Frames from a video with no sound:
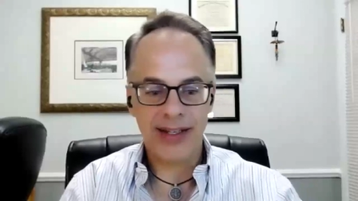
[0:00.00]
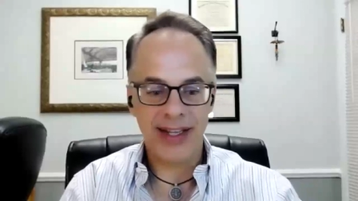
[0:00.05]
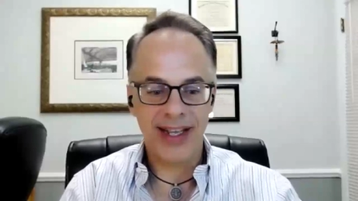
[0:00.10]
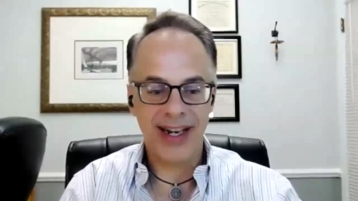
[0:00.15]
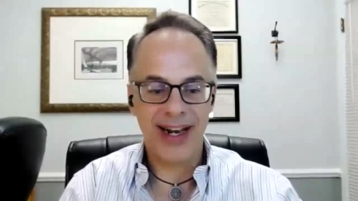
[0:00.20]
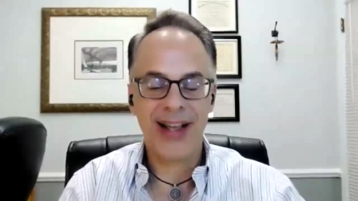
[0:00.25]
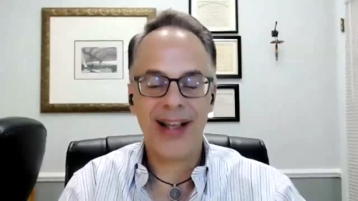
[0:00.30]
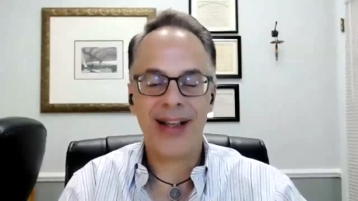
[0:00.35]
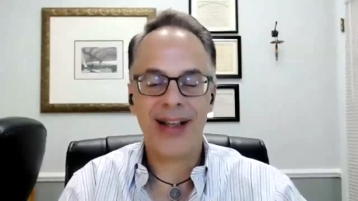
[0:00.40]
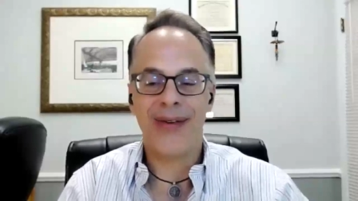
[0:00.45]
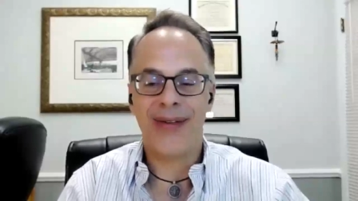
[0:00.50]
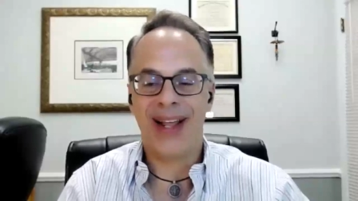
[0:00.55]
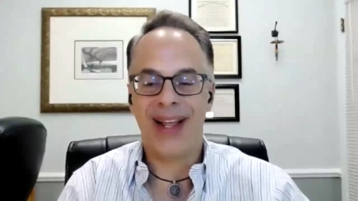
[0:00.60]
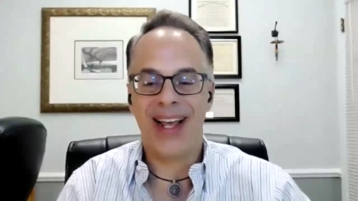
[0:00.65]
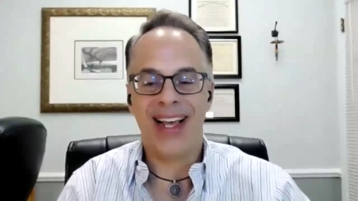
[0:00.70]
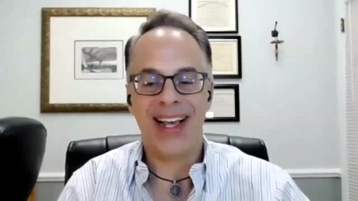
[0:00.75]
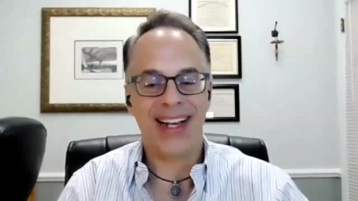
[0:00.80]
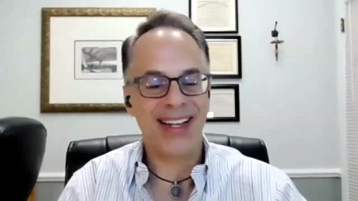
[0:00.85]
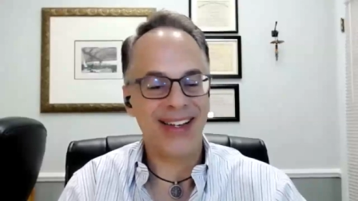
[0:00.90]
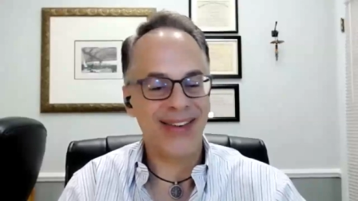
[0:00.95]
And I'm
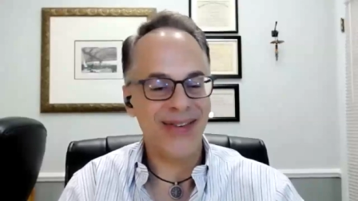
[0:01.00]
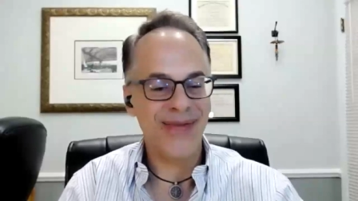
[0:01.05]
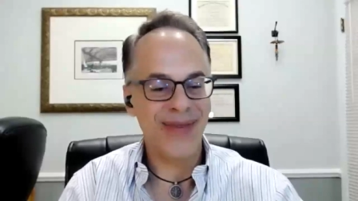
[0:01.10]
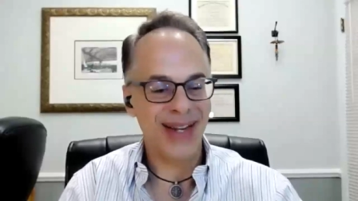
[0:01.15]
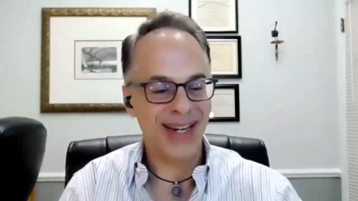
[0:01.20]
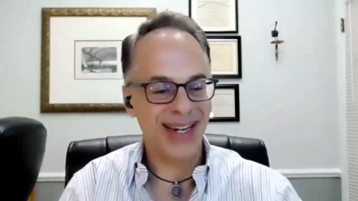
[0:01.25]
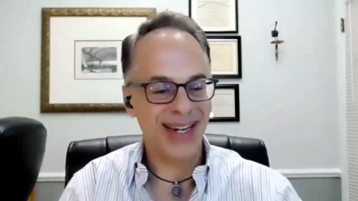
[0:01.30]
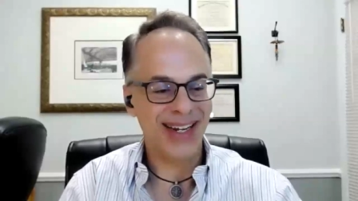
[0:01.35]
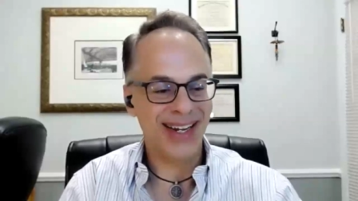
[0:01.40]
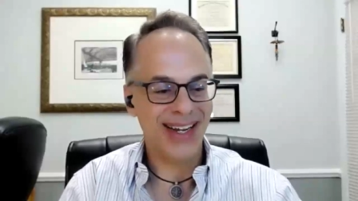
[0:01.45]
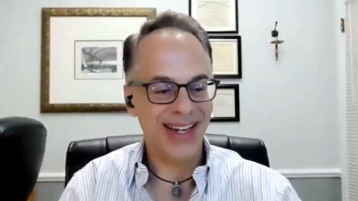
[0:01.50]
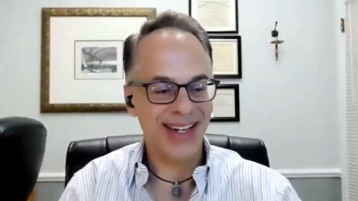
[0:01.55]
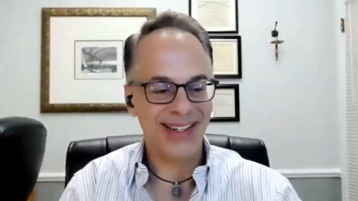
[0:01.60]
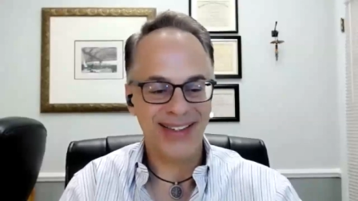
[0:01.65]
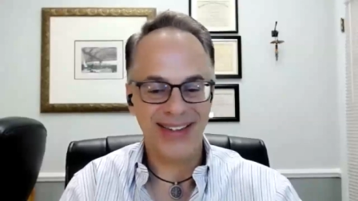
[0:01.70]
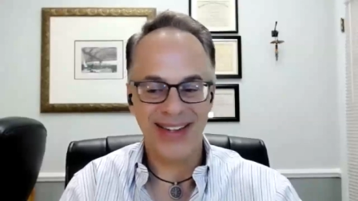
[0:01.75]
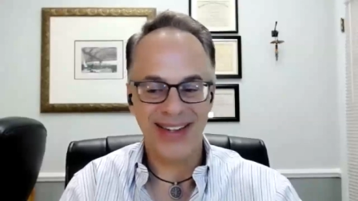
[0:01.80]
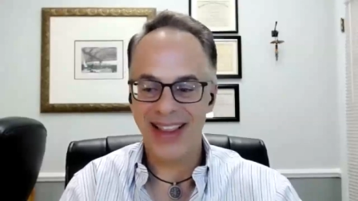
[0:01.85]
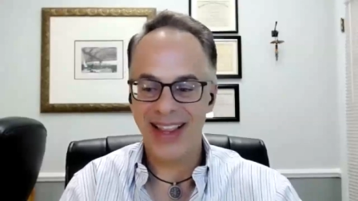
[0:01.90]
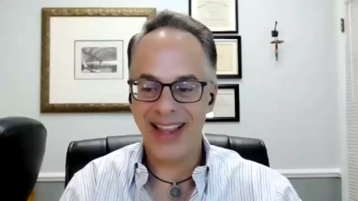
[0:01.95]
like, oh my God,
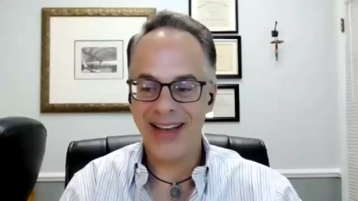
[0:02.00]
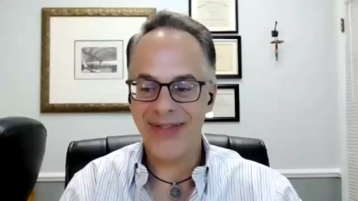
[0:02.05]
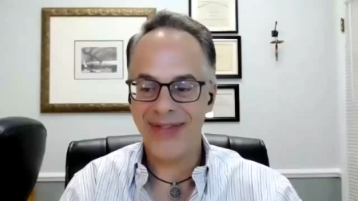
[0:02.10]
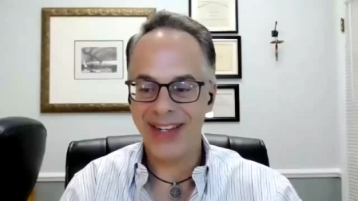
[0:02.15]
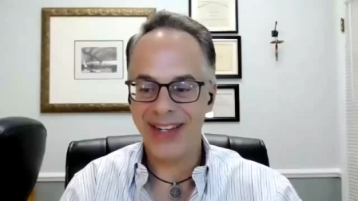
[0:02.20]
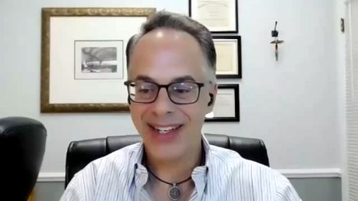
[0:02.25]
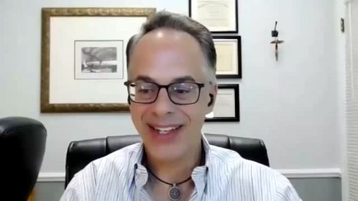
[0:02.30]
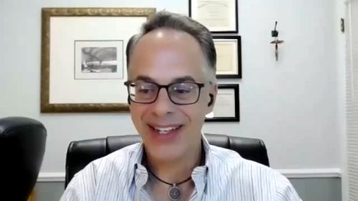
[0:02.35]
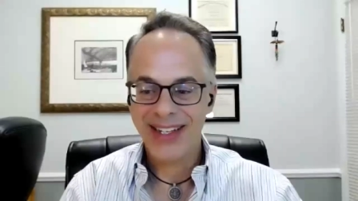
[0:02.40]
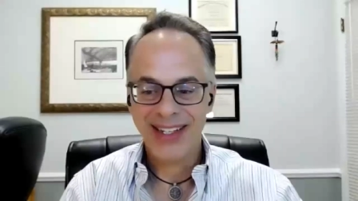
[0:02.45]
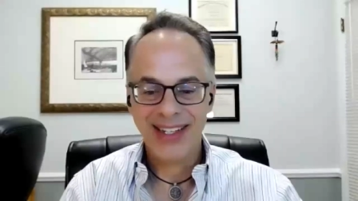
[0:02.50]
you're 11.